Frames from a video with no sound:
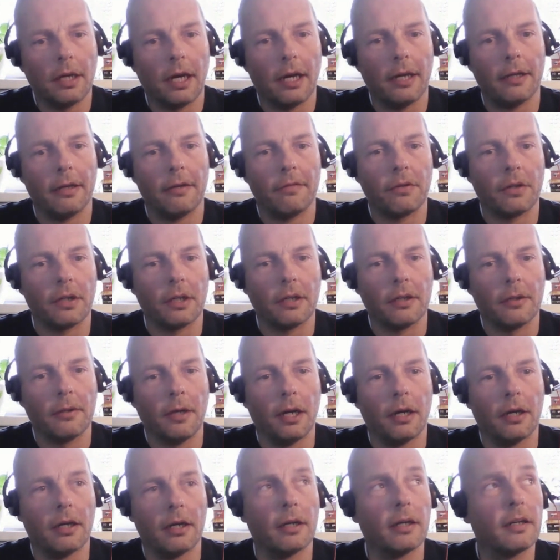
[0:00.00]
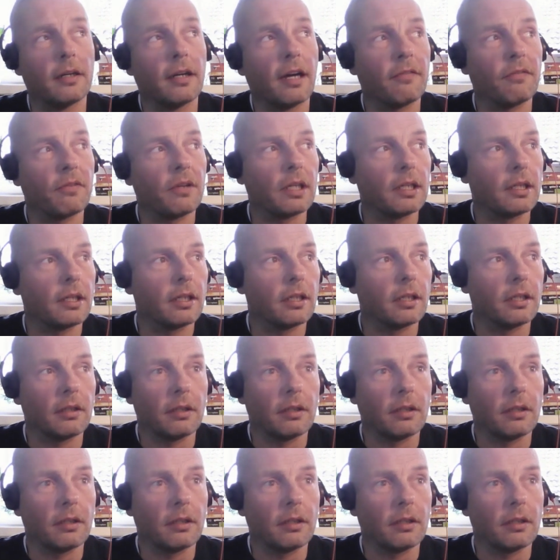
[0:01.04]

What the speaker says: I have, I think,